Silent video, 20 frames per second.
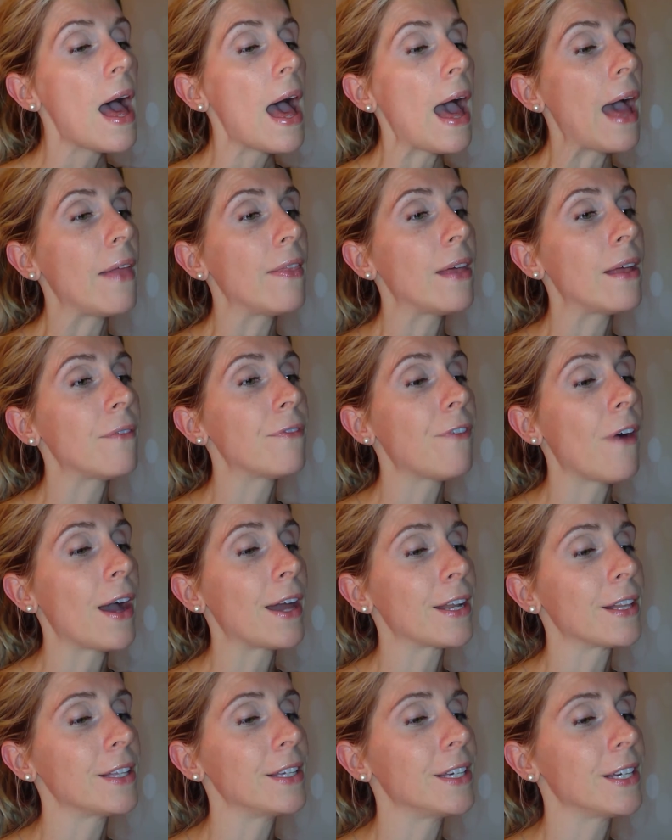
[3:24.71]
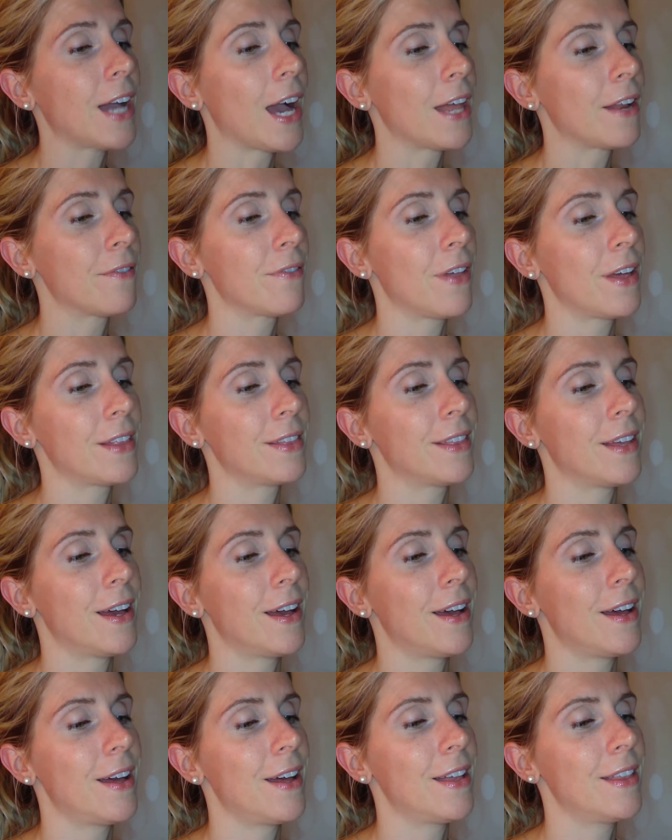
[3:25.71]
And then finally, kind of like
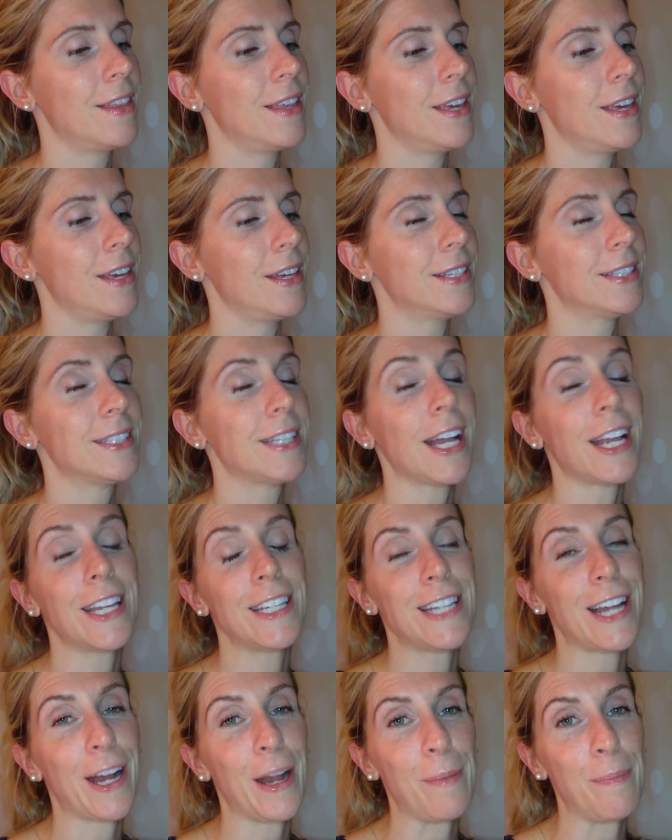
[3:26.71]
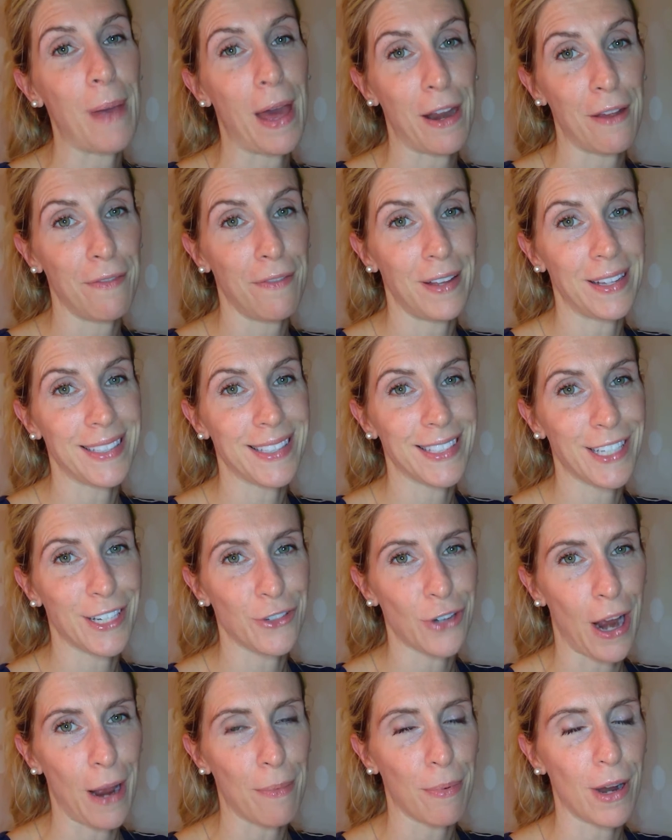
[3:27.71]
the, the secondary benefits to
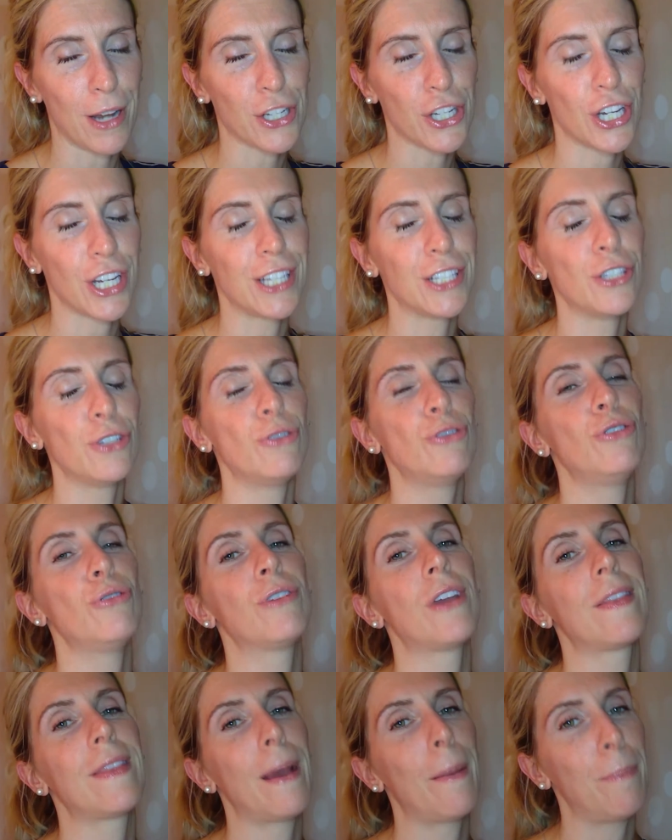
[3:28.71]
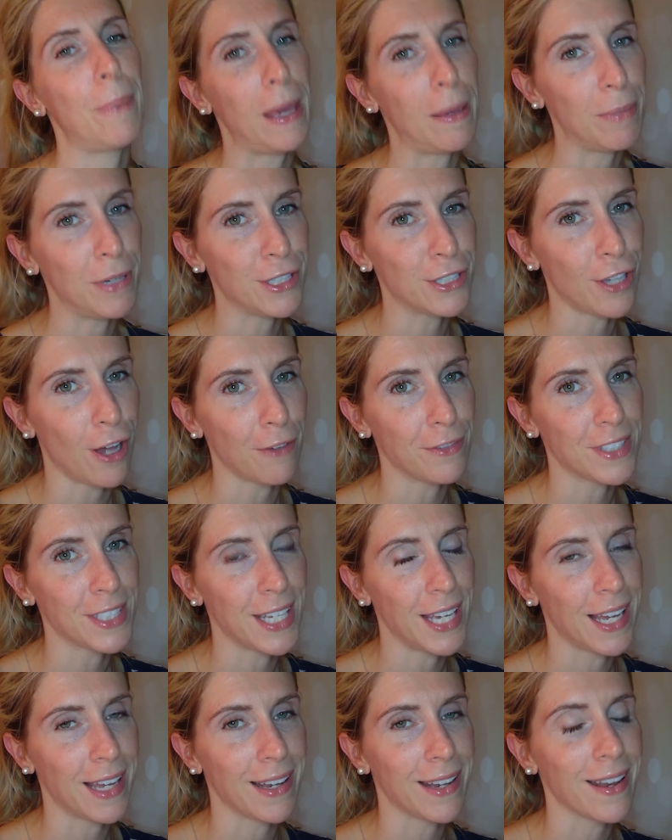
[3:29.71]
dry brushing is you do get that baby soft
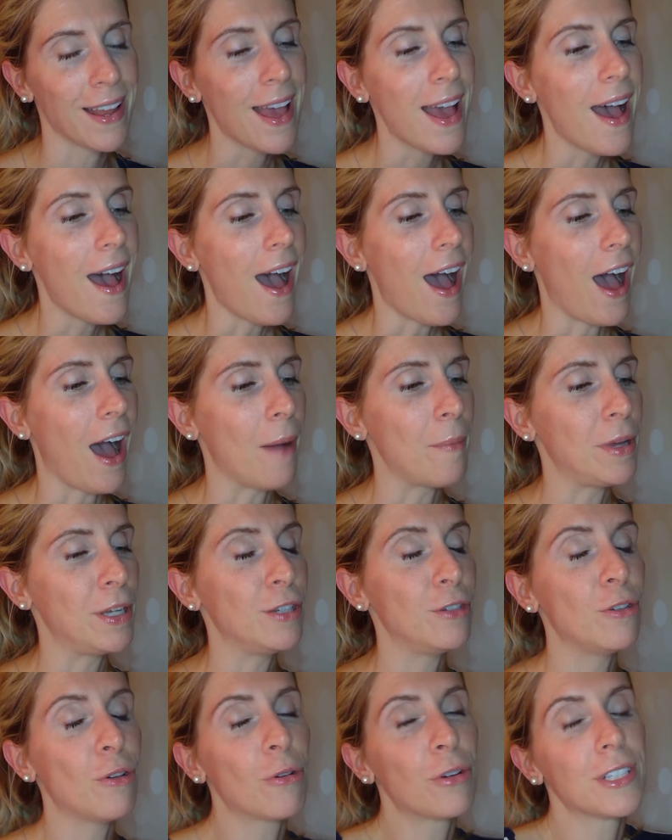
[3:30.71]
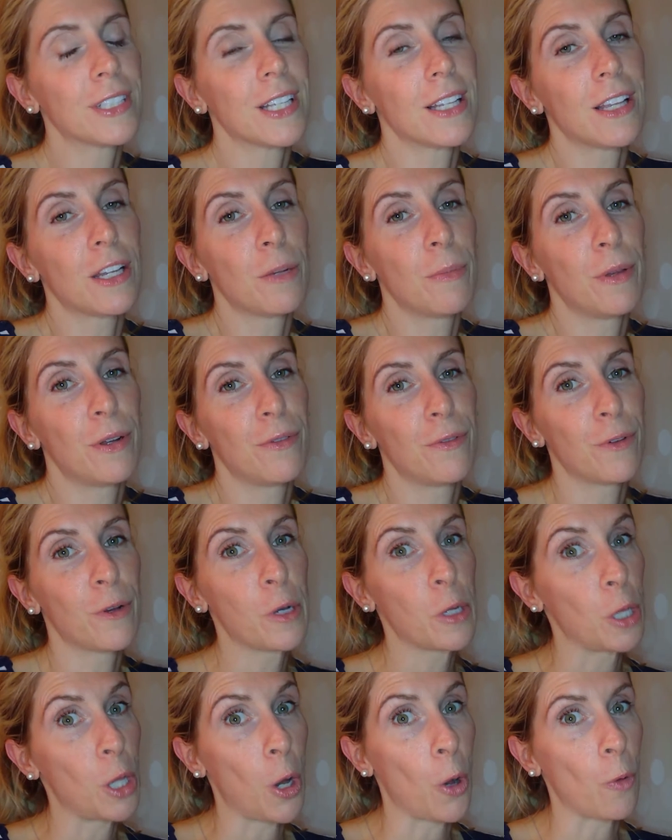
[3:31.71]
skin um, and you notice a little bit of a
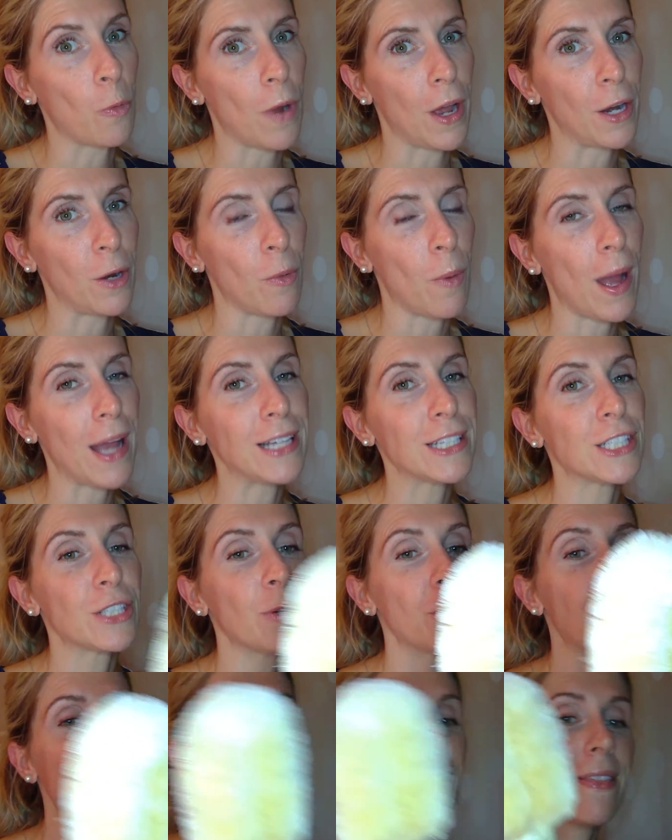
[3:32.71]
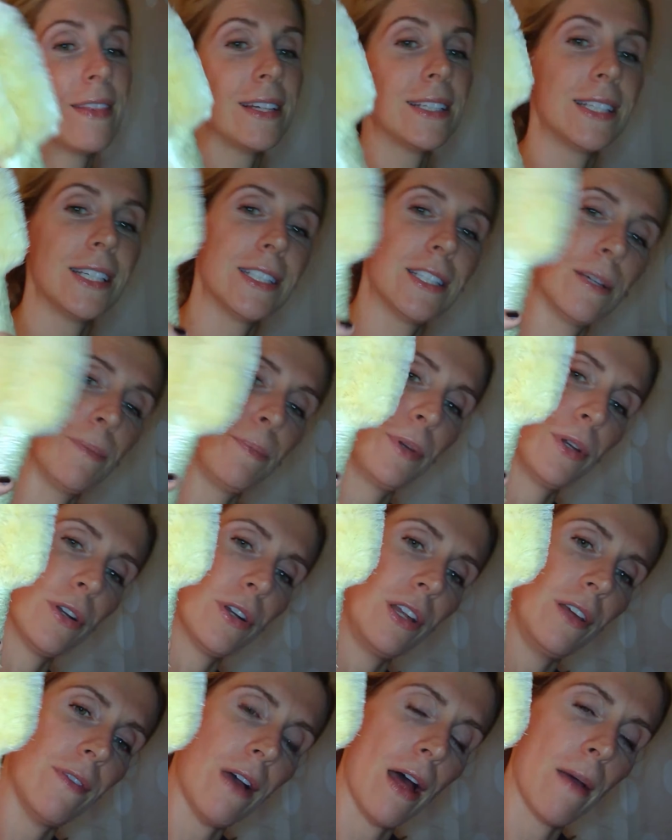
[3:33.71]
glow right away. So again, this is the
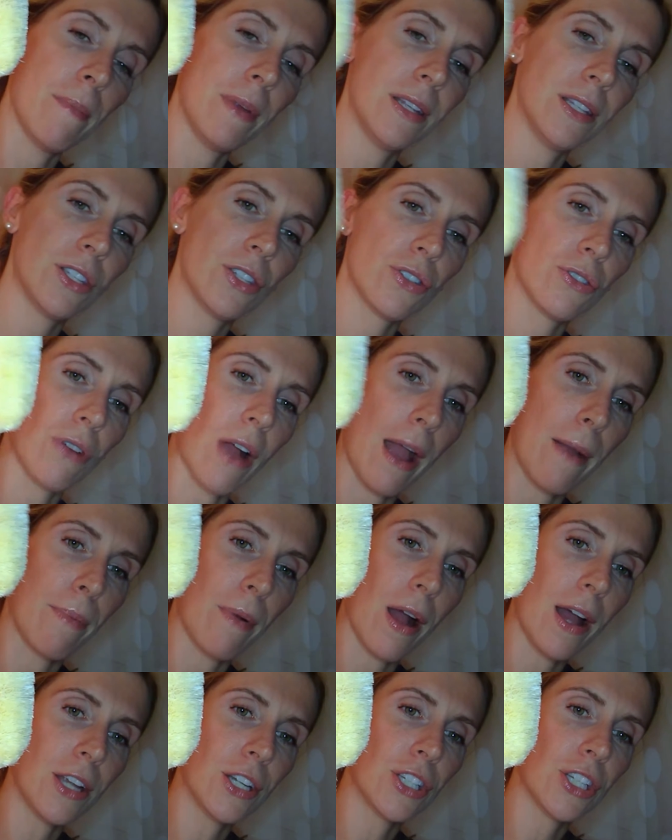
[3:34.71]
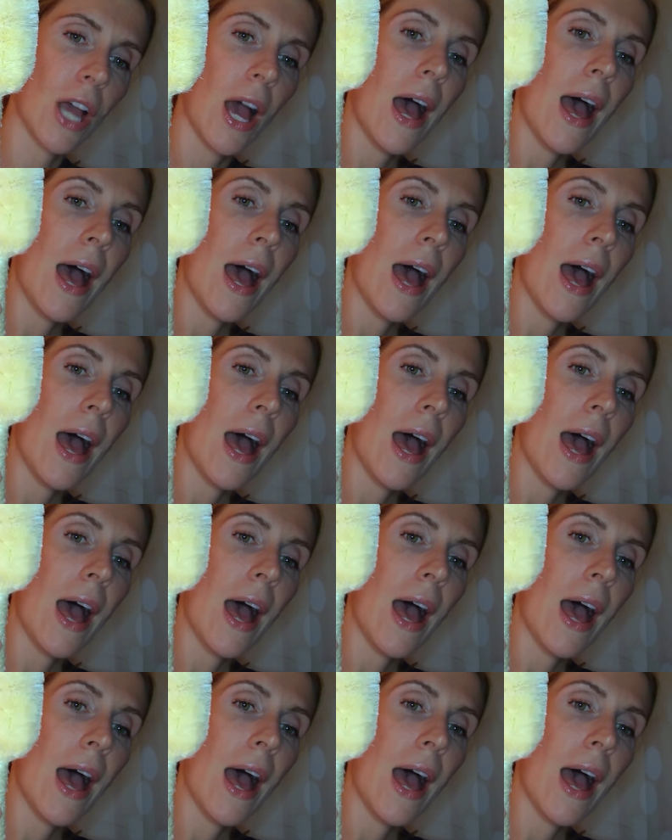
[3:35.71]
Purity of Elements dry brush.